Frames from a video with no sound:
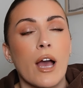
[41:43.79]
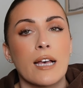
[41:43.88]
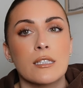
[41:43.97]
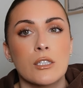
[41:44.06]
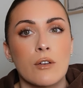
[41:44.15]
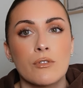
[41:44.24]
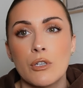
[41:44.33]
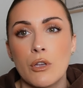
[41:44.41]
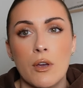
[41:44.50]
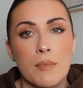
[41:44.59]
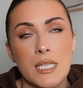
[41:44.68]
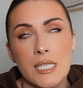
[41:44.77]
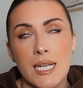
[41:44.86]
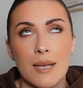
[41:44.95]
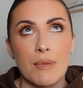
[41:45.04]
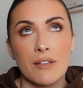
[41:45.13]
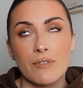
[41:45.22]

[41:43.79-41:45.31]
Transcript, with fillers: podcast because obviously you know I'm into like